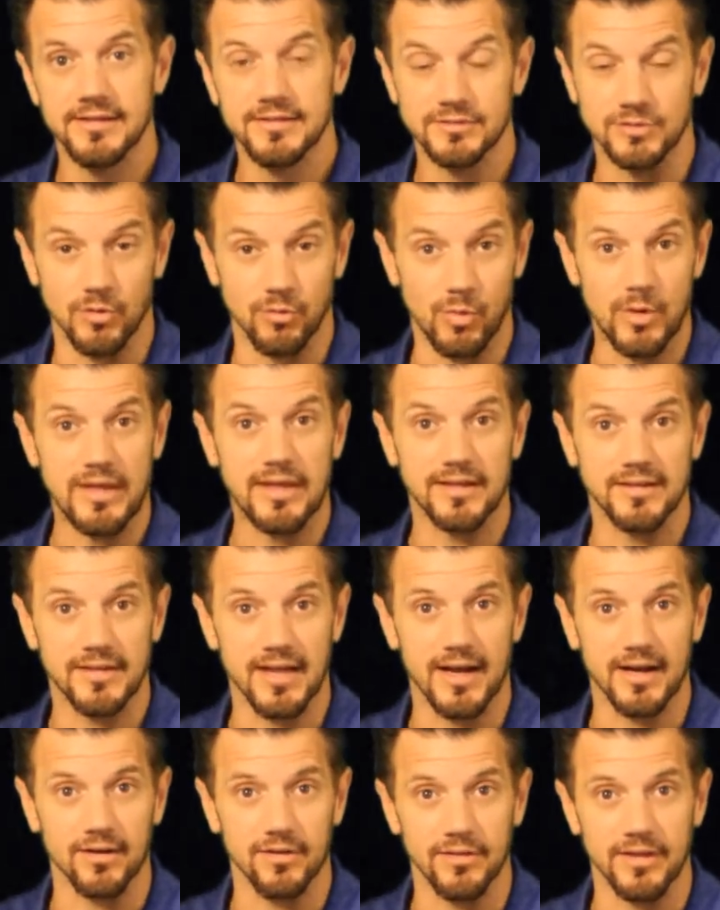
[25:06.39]
So if we can
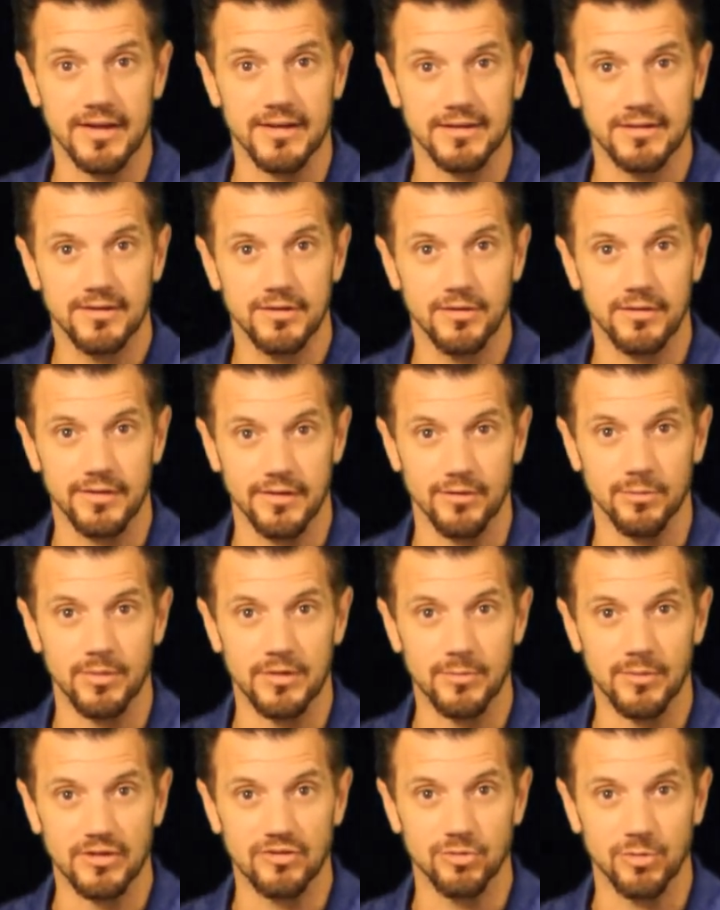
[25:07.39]
tackle that, they'll
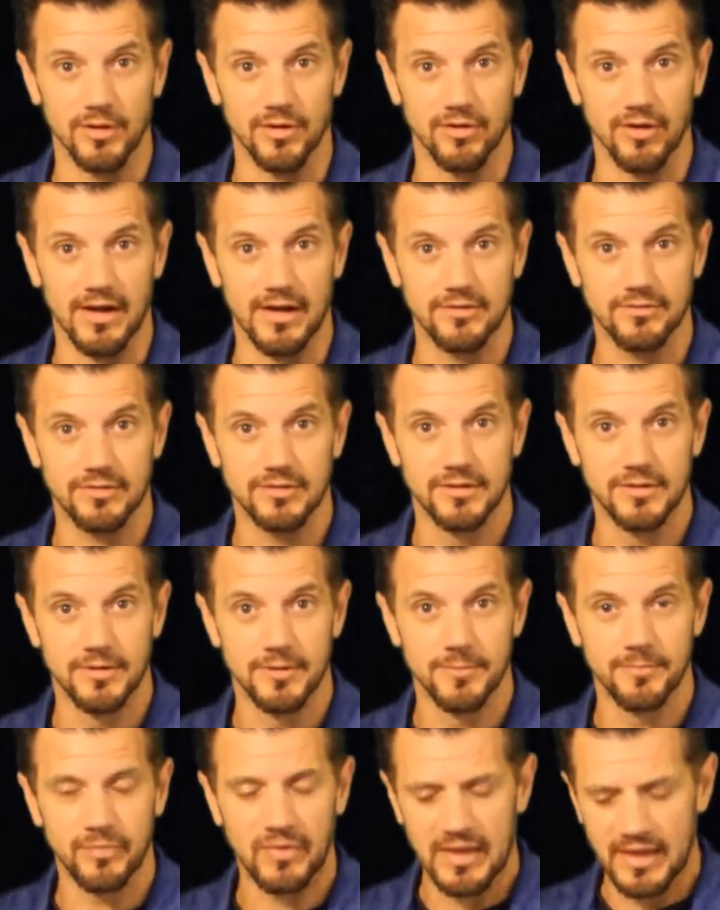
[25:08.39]
be much better off.
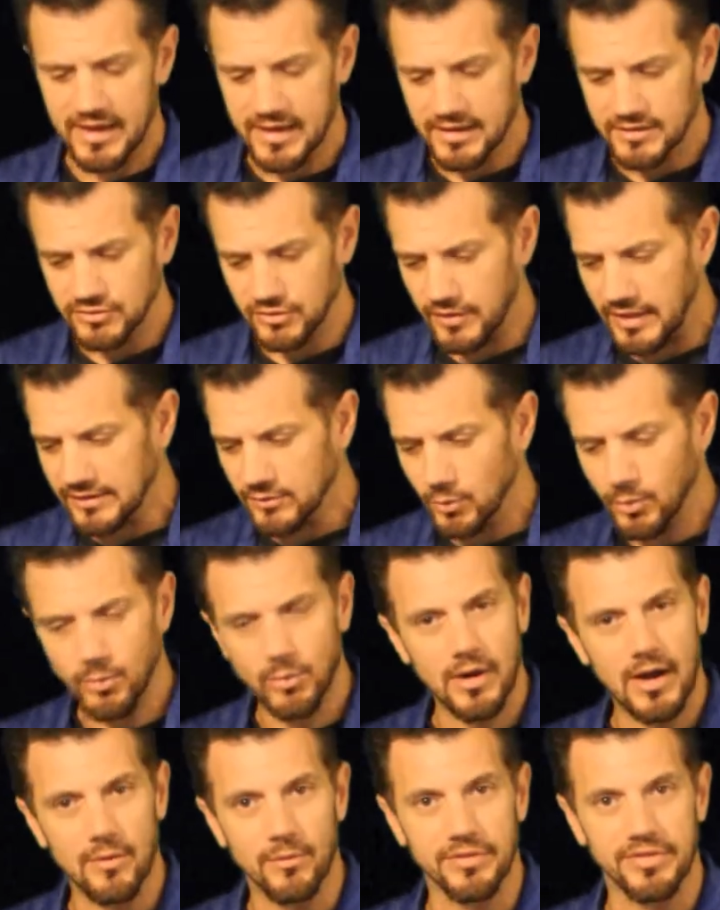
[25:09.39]
So that's where
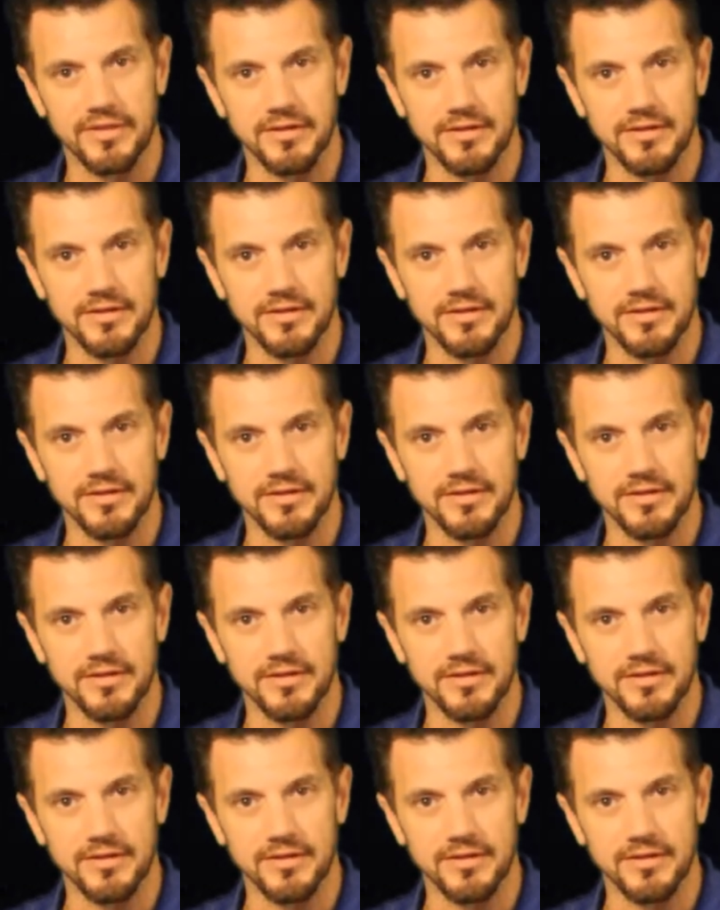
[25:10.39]
we're at